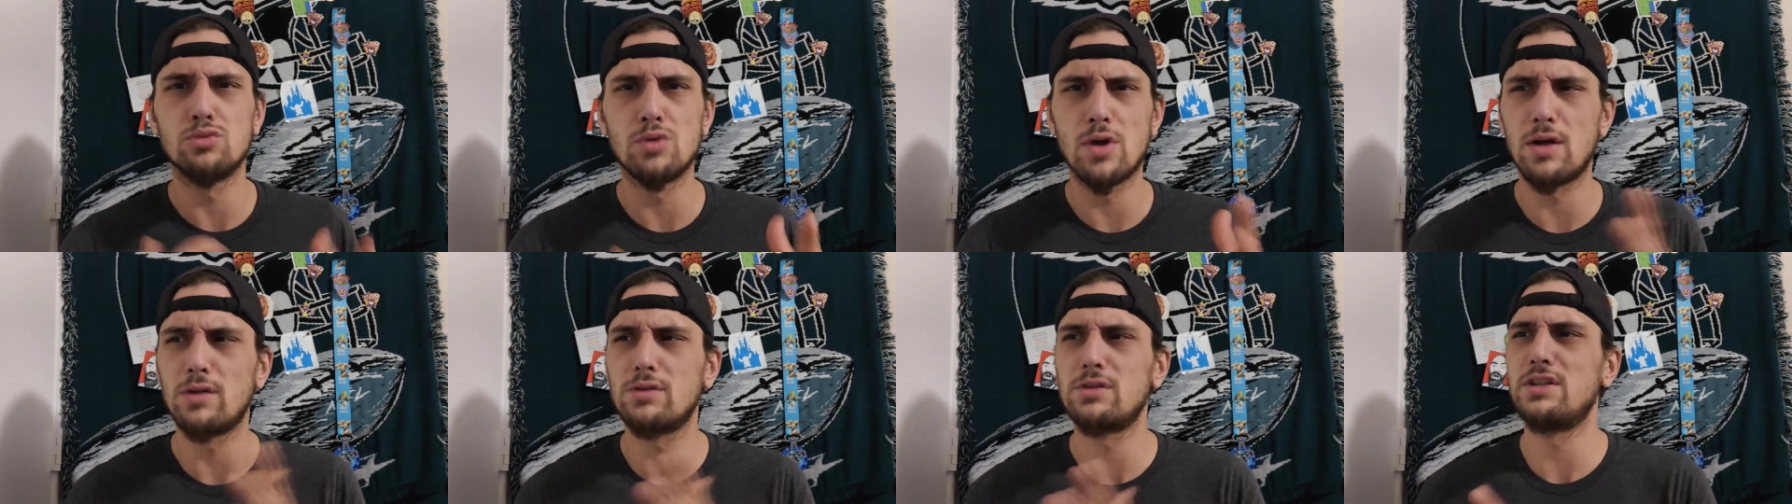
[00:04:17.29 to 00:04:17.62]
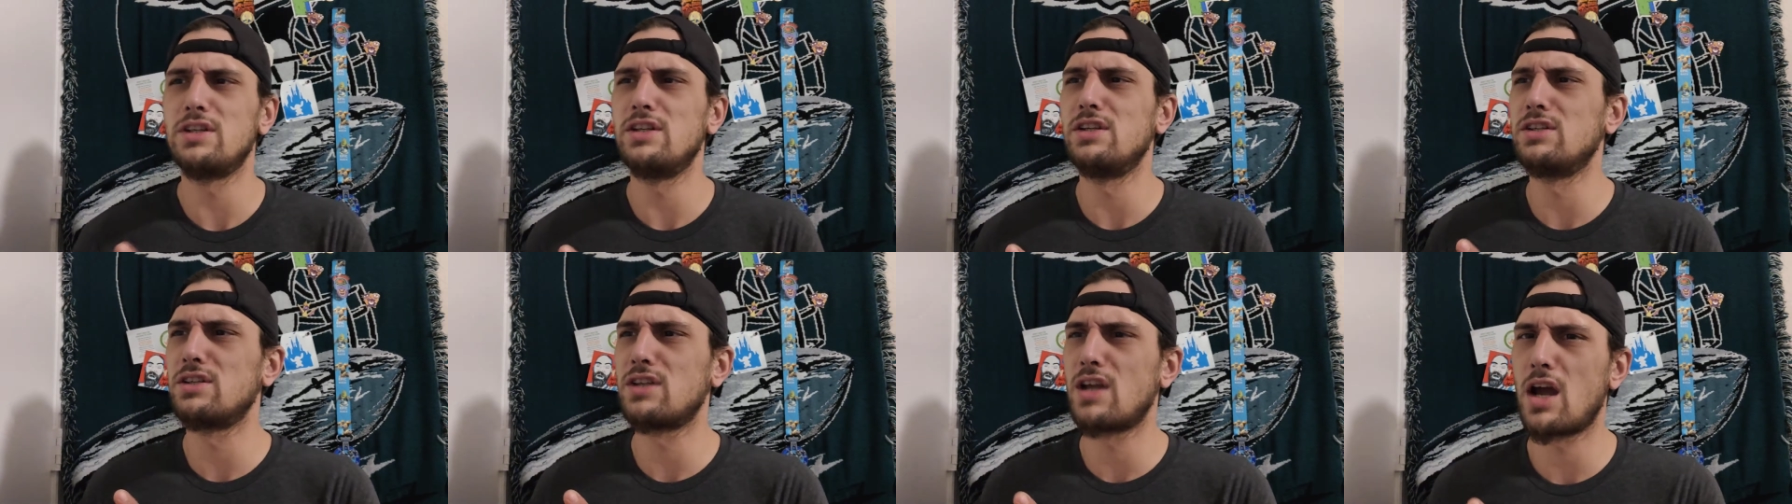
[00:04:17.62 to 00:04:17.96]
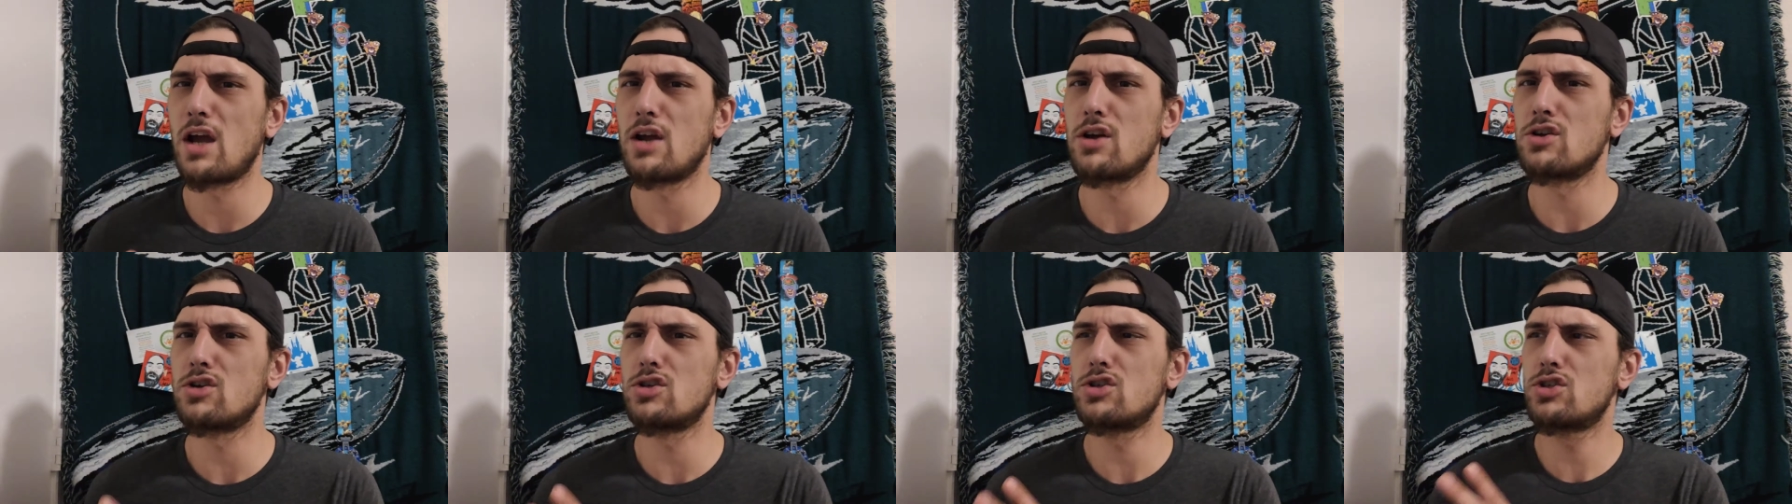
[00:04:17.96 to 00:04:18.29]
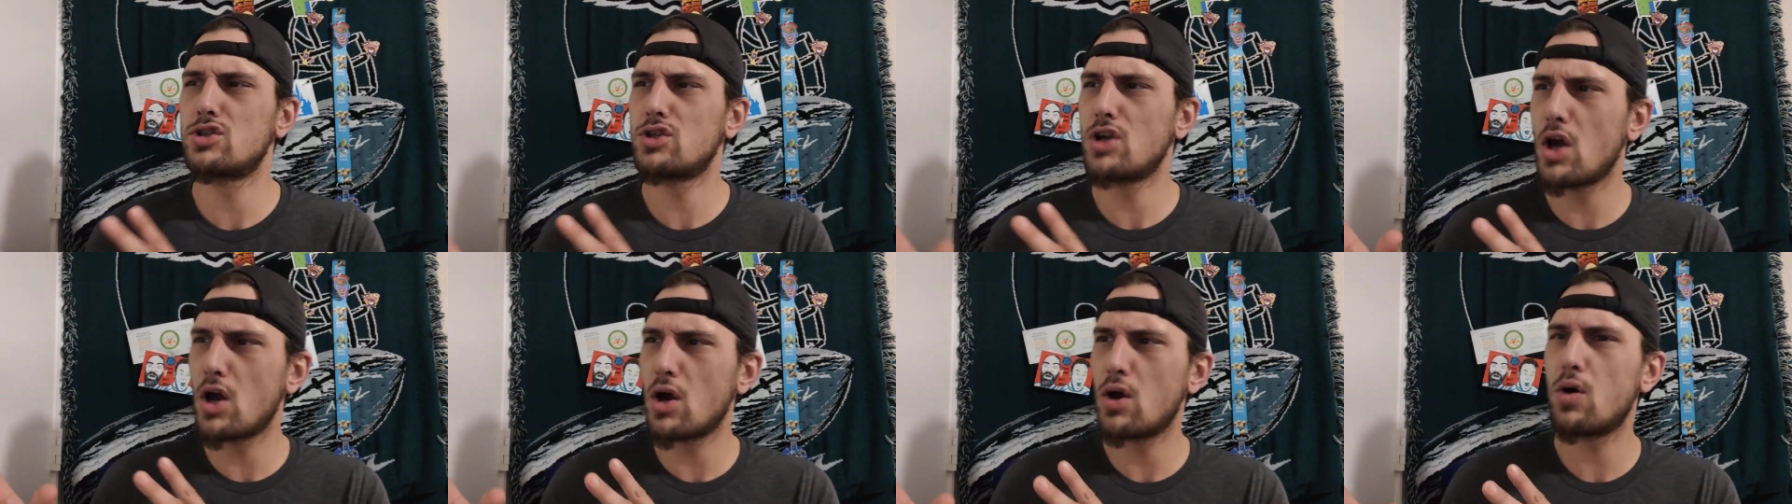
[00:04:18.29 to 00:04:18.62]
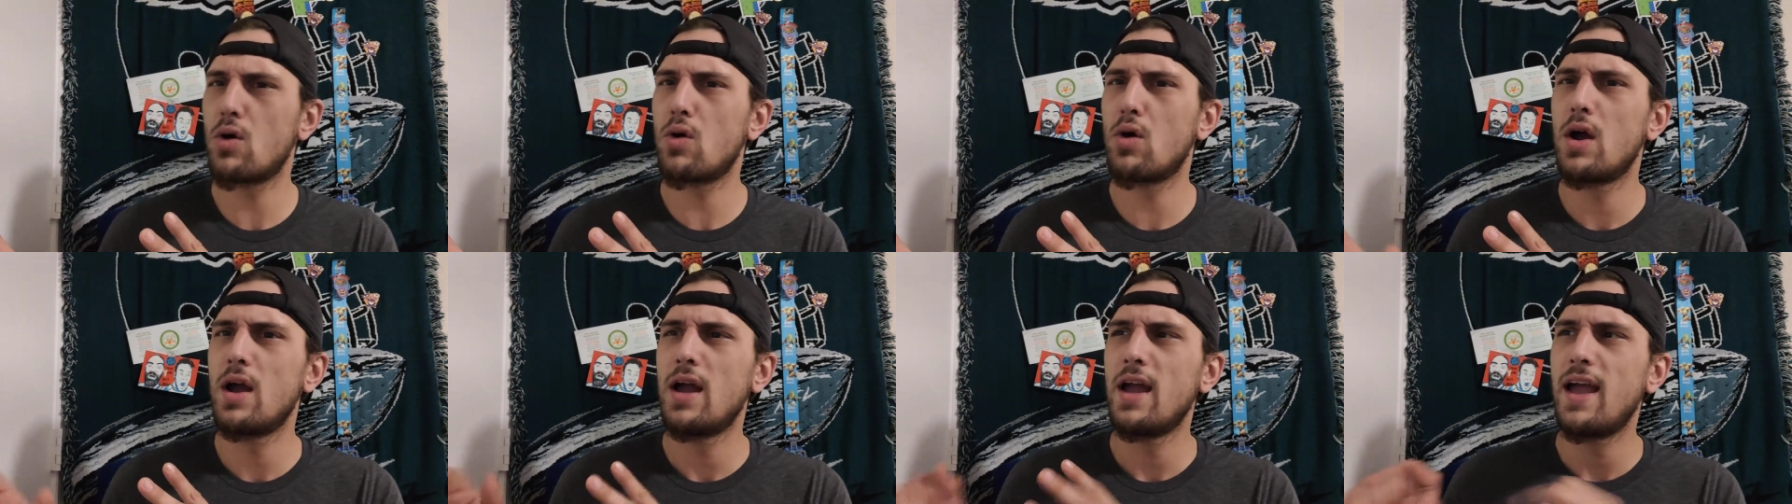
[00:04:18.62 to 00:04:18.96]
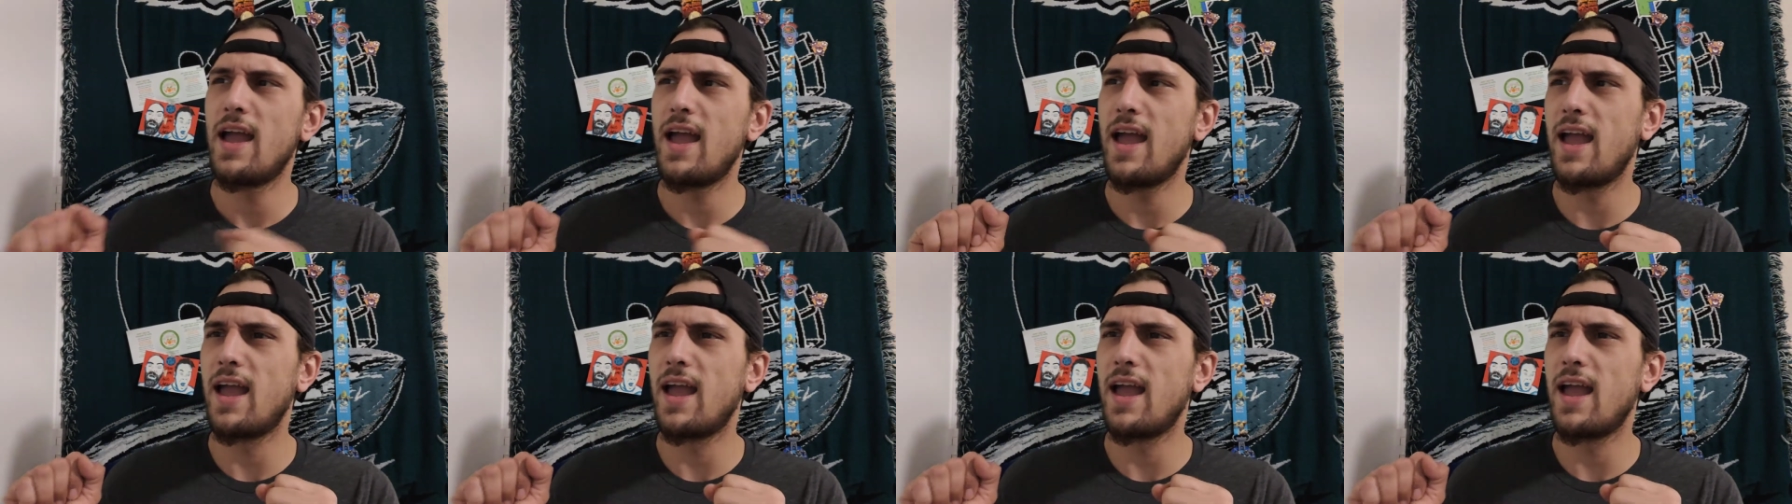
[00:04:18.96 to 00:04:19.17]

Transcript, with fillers: throughout the entire show,